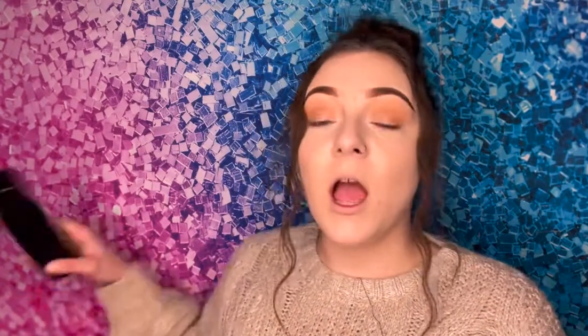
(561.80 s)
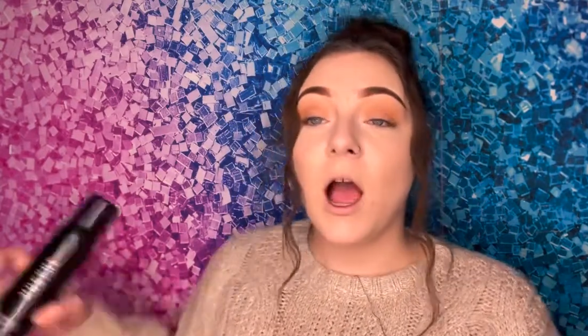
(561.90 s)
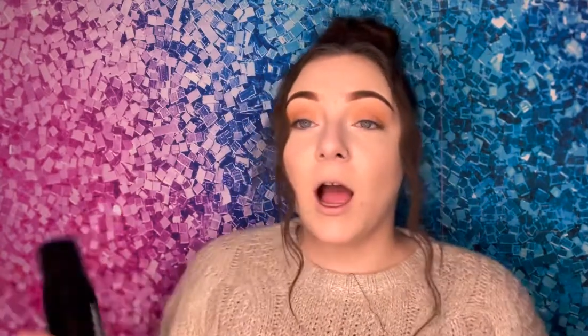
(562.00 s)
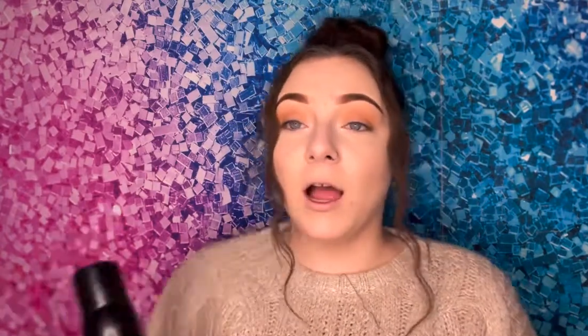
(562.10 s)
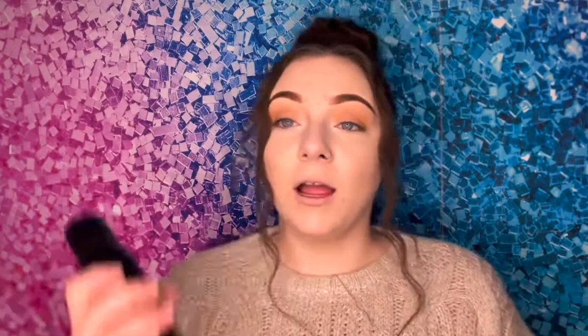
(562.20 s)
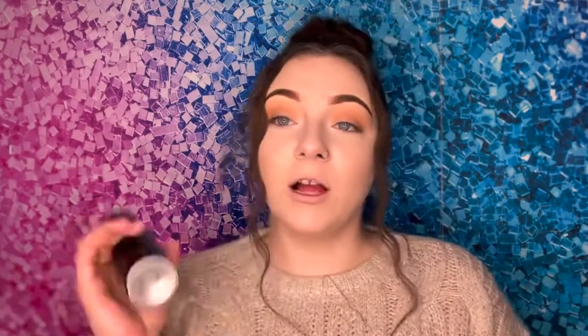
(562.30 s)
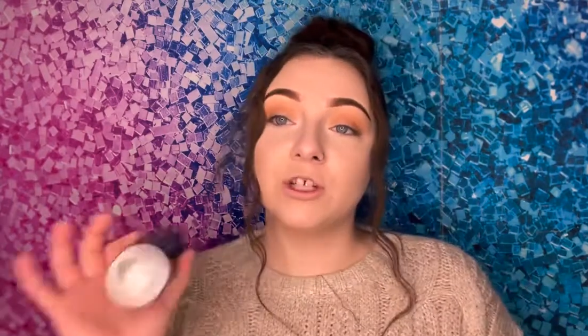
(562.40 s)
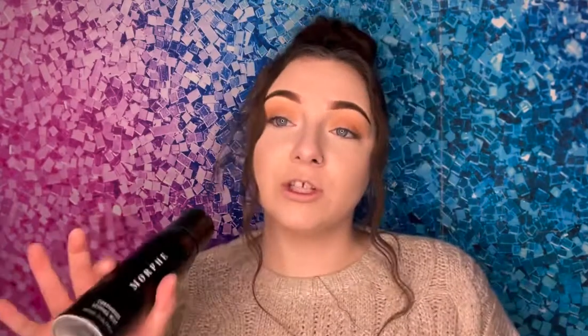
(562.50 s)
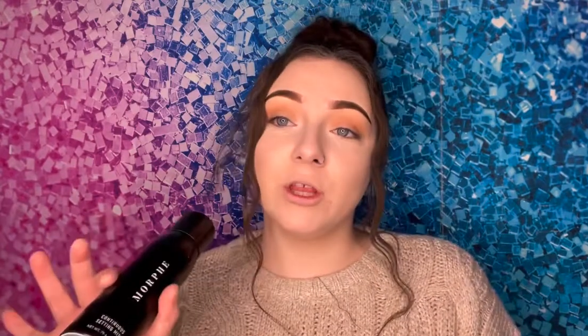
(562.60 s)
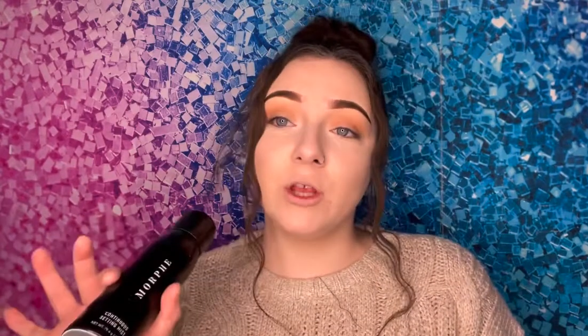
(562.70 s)
I
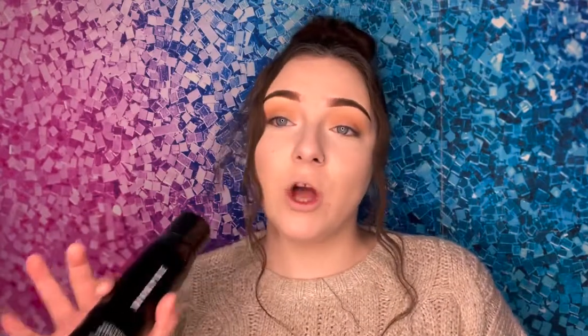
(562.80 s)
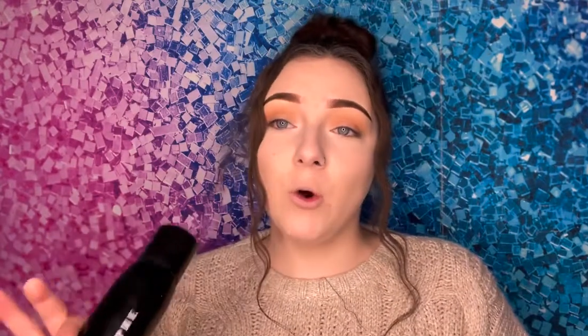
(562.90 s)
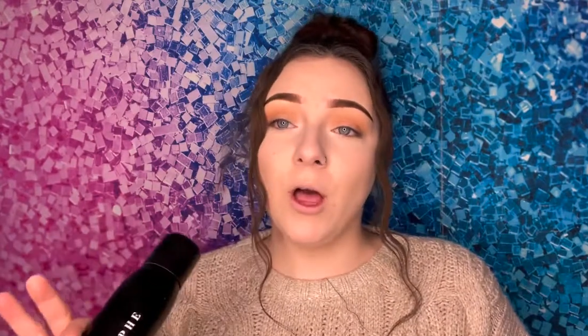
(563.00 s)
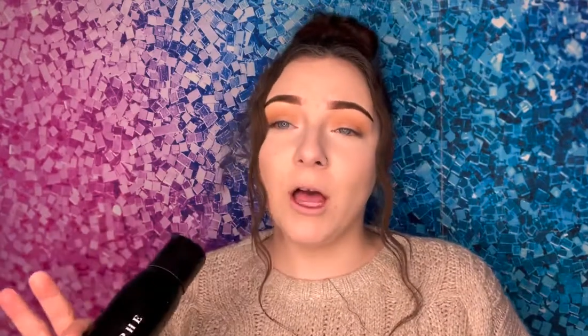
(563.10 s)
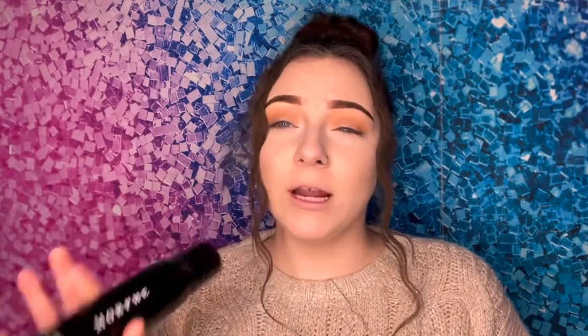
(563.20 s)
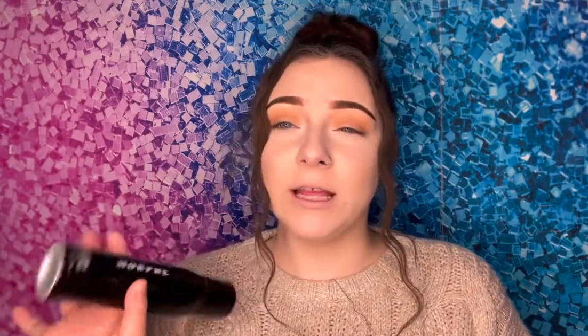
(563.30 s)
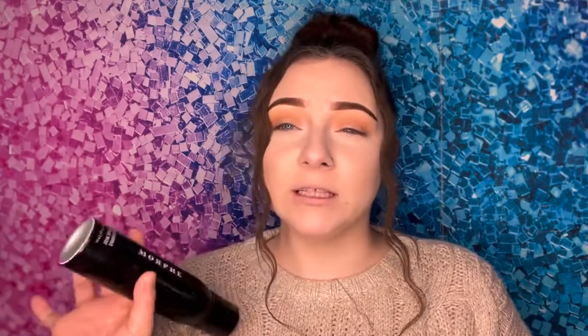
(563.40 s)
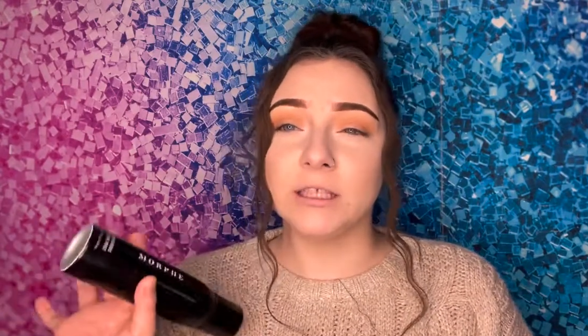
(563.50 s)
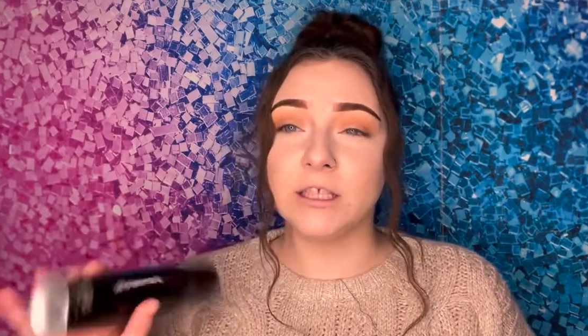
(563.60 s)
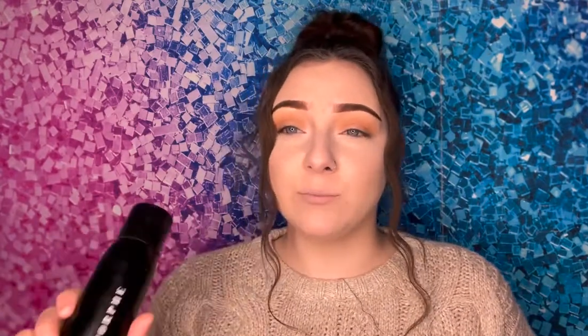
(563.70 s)
actually go ahead
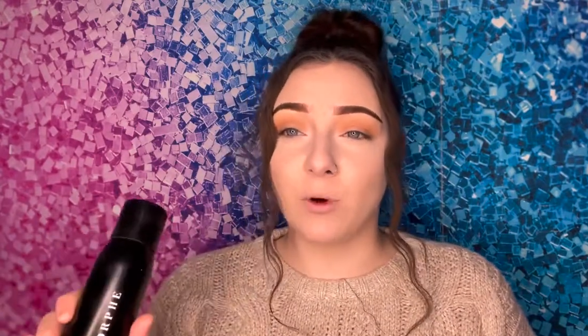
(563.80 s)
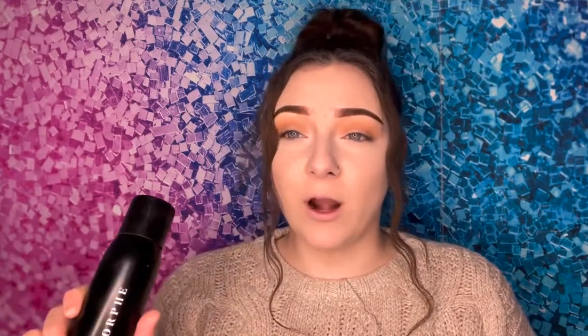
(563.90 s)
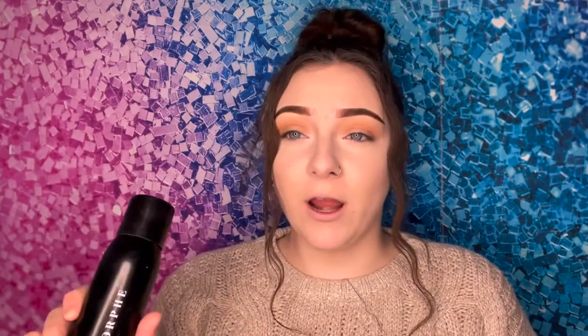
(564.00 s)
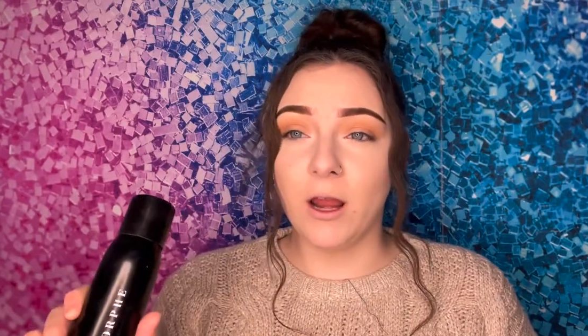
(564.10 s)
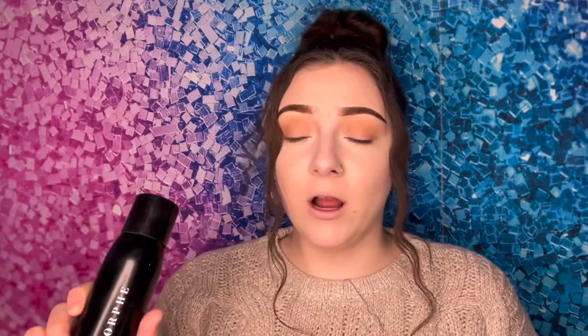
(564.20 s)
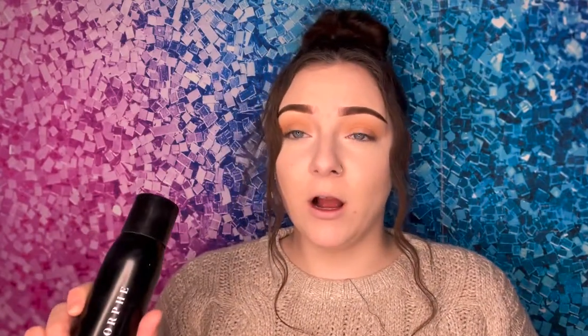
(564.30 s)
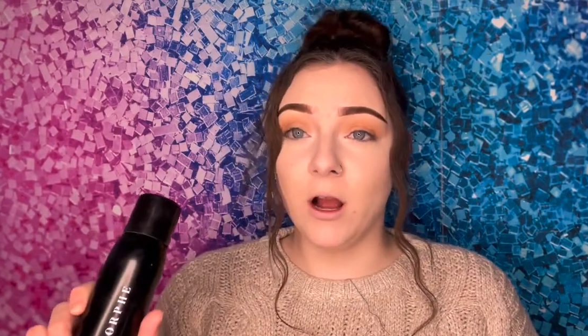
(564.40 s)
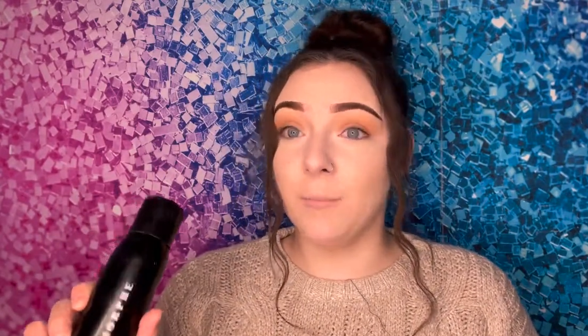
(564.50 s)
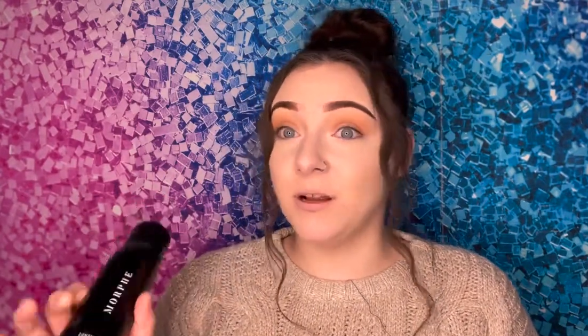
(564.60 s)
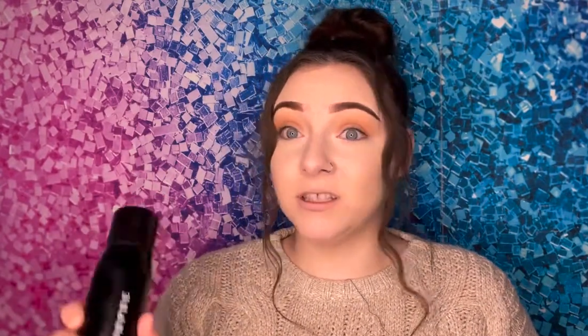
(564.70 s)
and spray
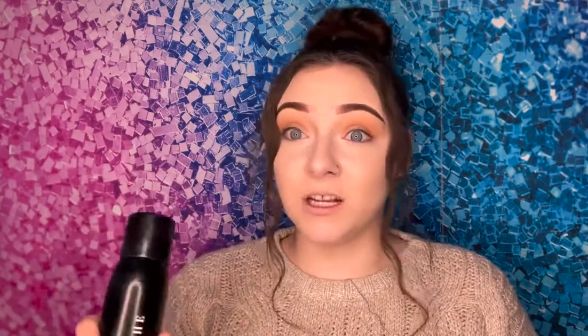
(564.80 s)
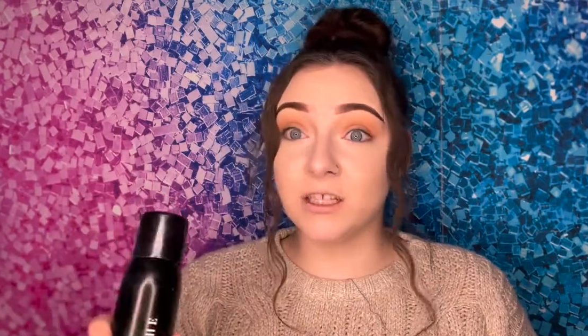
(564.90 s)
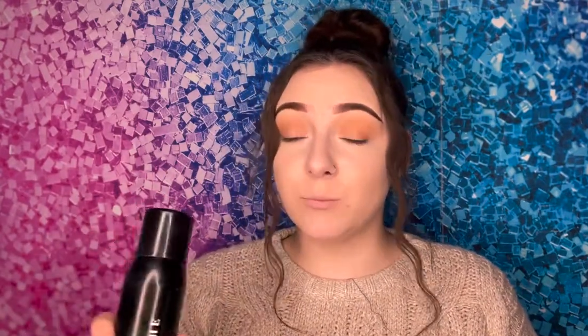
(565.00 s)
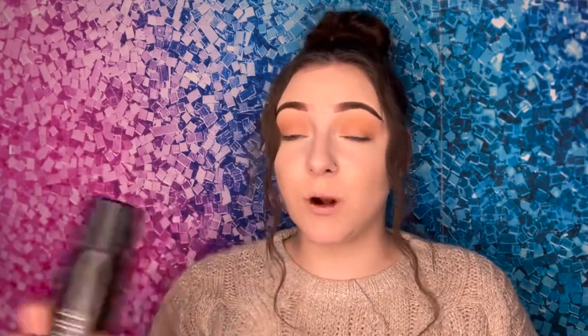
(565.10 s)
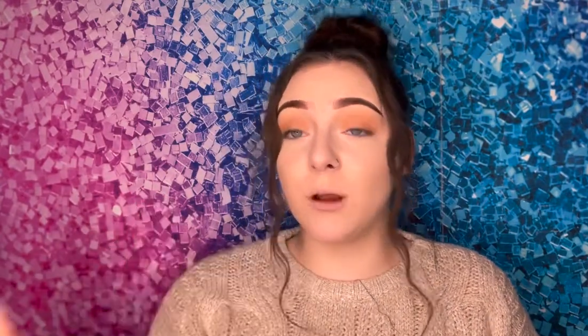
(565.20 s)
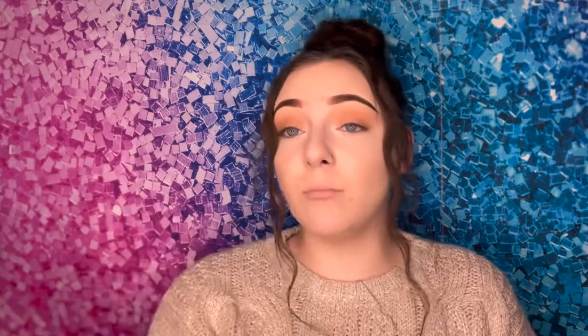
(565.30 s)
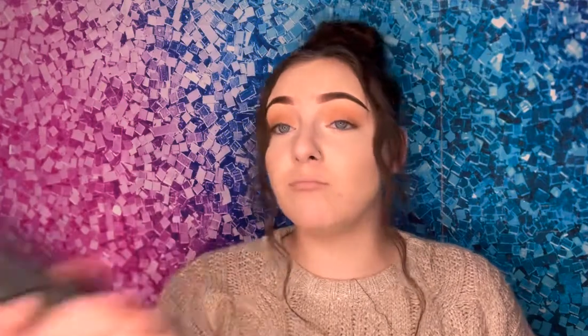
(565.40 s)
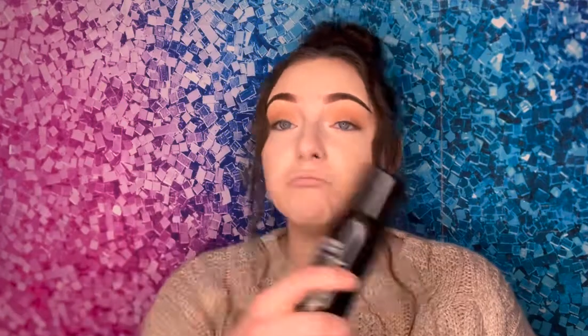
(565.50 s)
my setting spray,